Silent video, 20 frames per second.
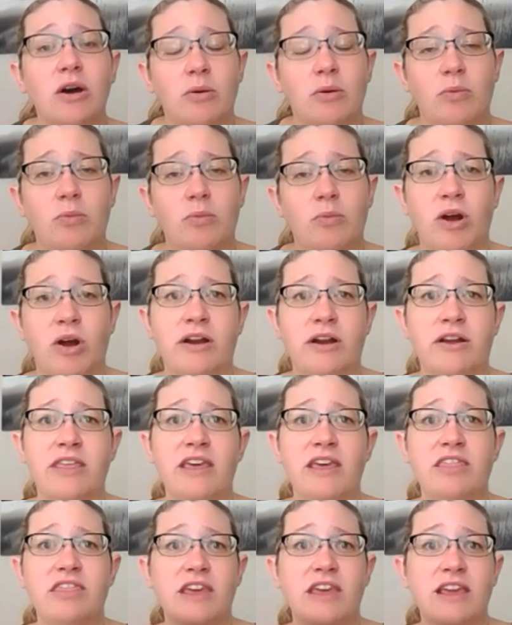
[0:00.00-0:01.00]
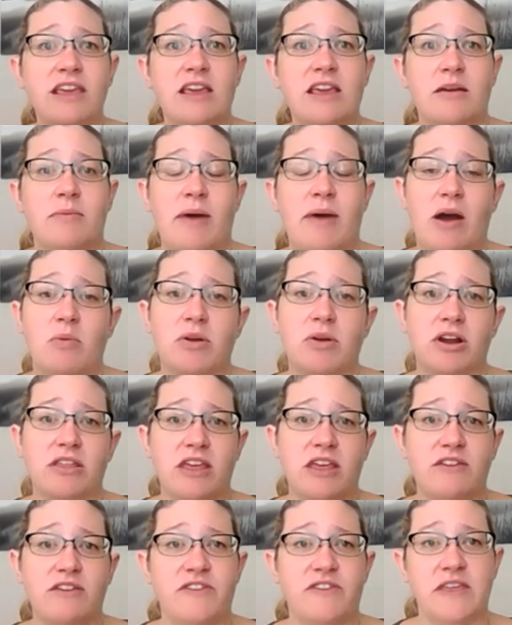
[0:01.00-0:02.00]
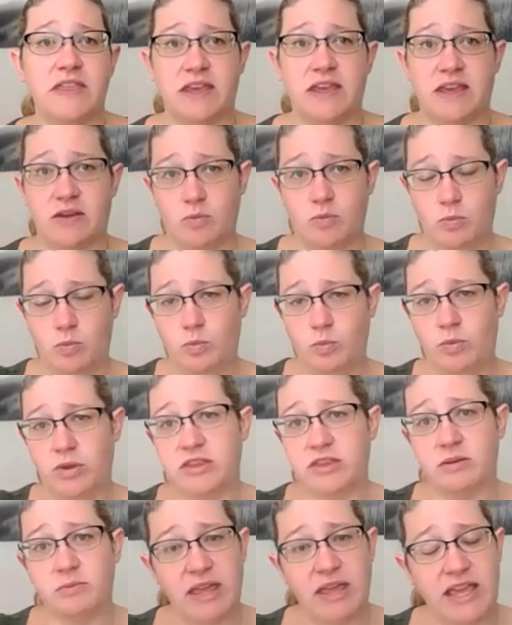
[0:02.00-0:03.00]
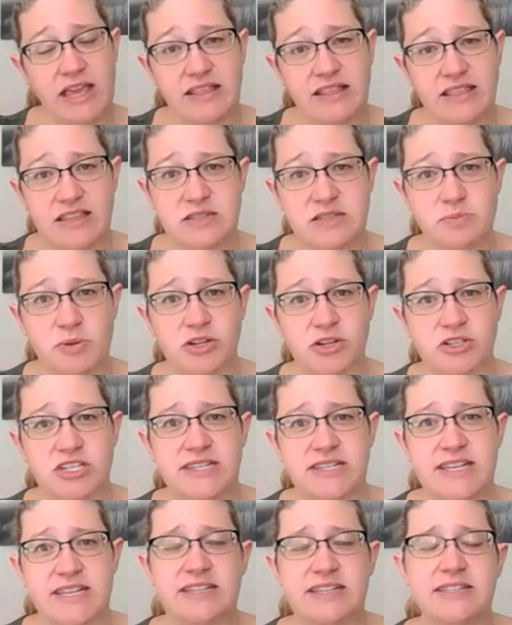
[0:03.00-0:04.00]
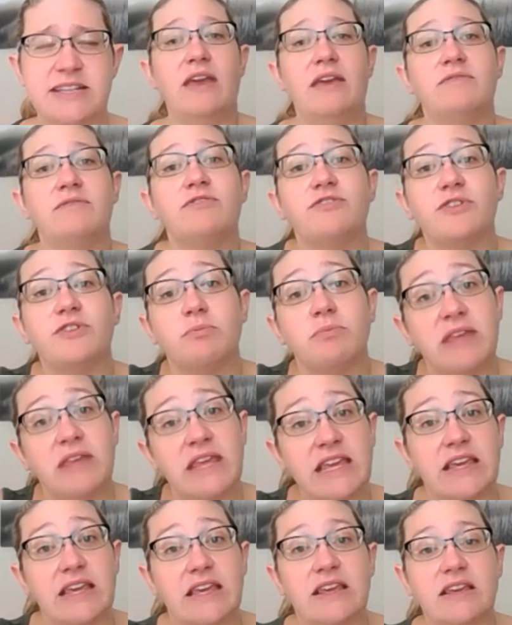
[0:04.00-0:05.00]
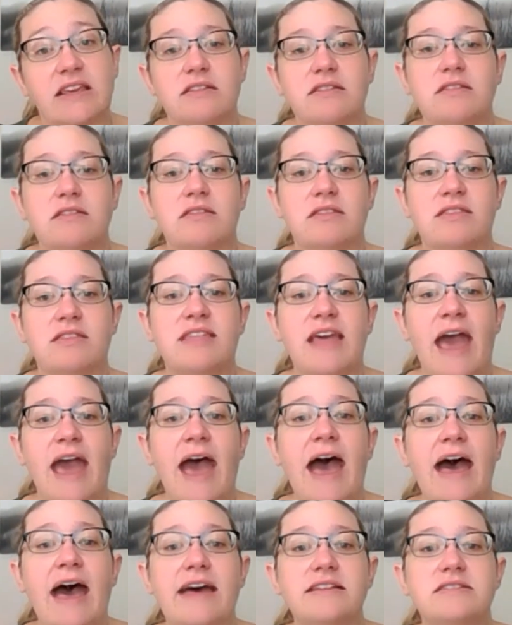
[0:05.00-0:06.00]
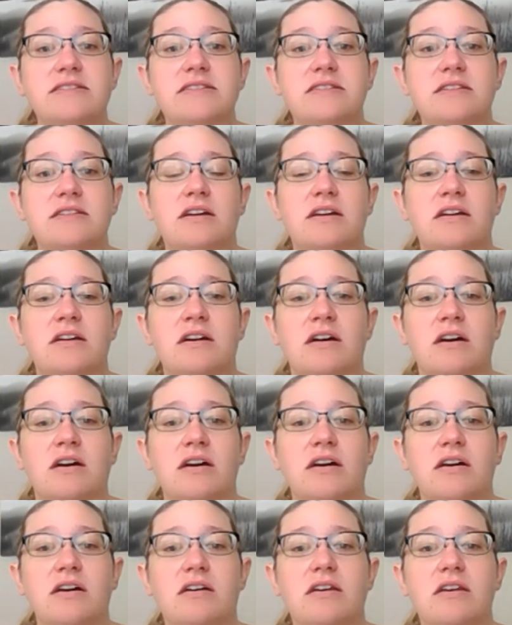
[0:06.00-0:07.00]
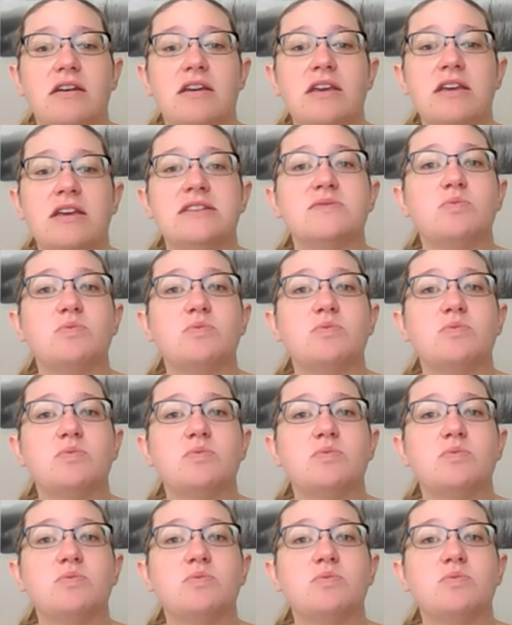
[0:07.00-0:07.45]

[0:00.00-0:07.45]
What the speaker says: What are they thinking about? What are they feeling when they're making these purchases? And for me, that is